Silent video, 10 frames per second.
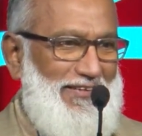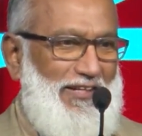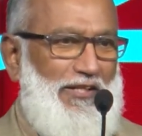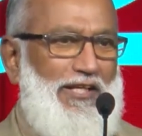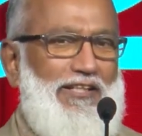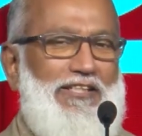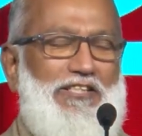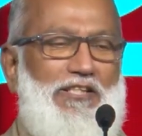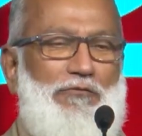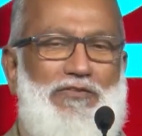In
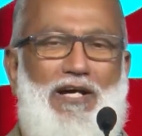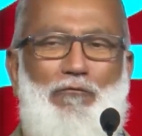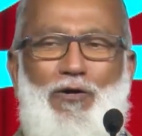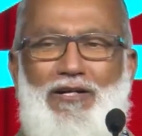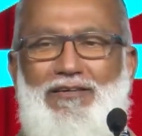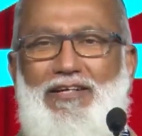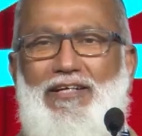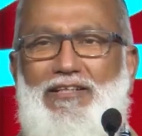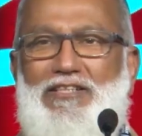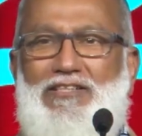English, if someone,
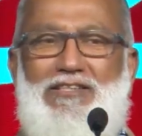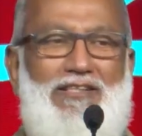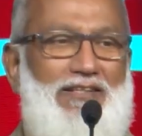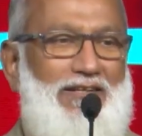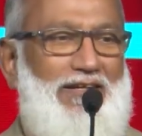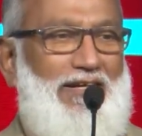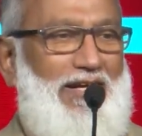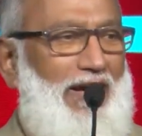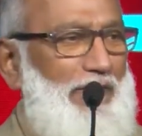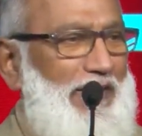English,
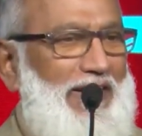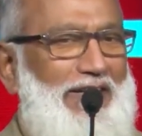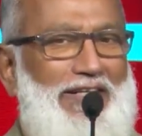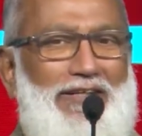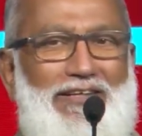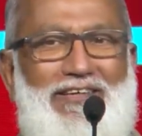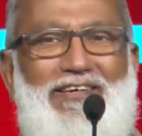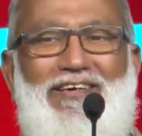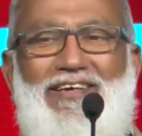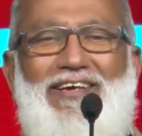American,
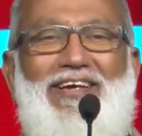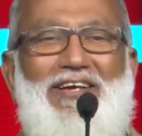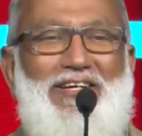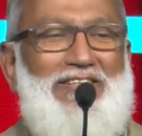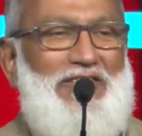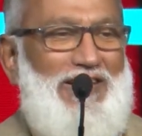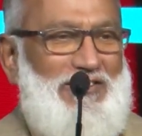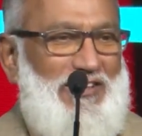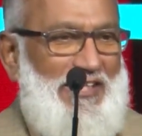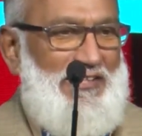
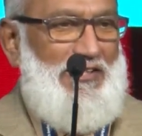translate